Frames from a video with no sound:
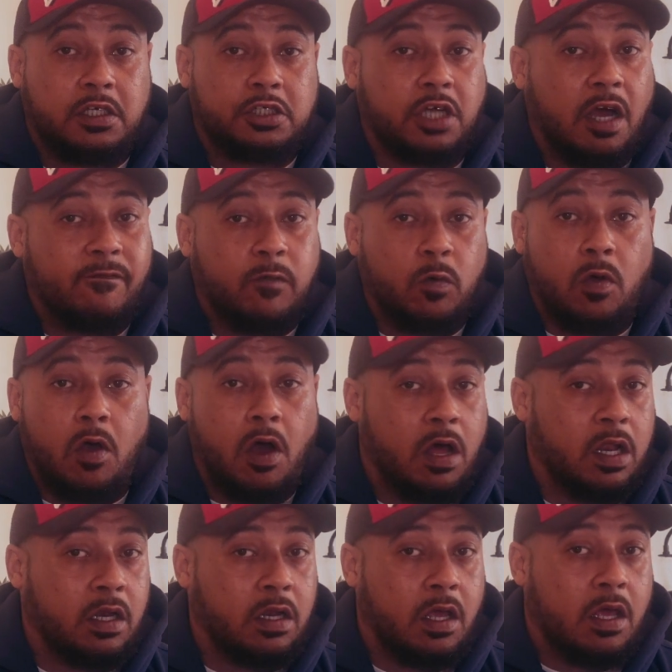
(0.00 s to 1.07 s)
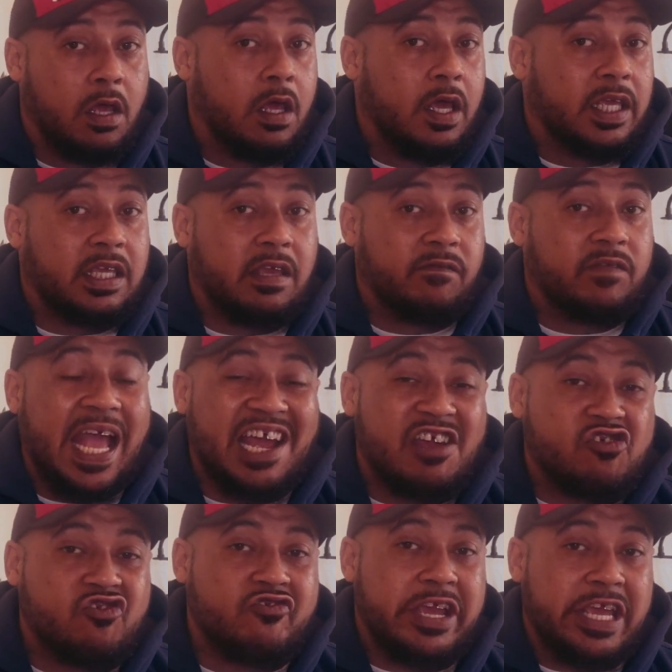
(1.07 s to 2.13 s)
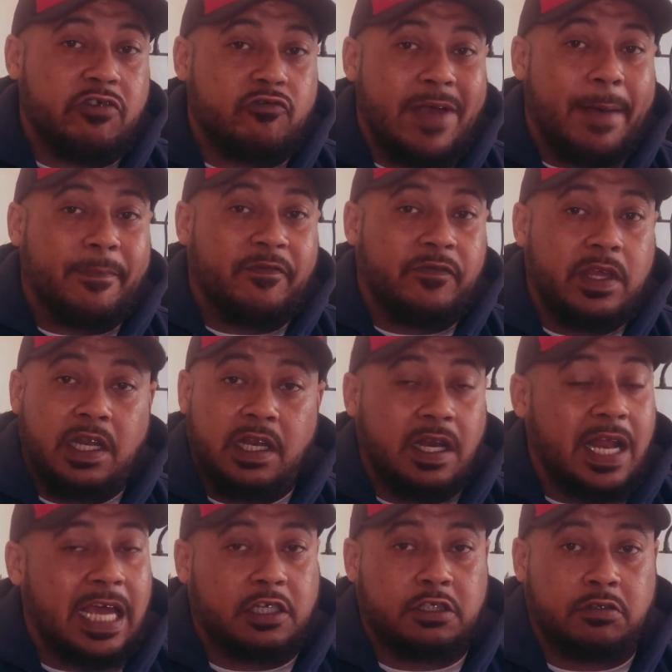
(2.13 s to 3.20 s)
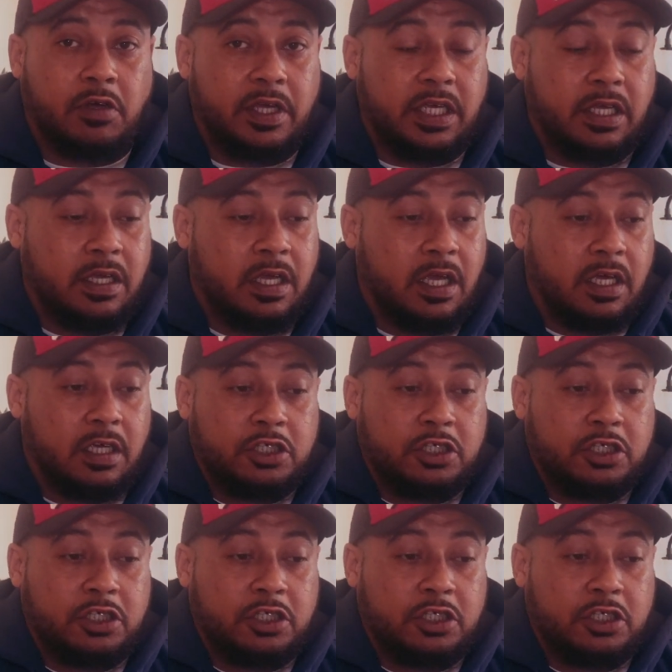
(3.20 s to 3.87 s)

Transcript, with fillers: Shuffle can't give that gritty rap feeling like Shotty.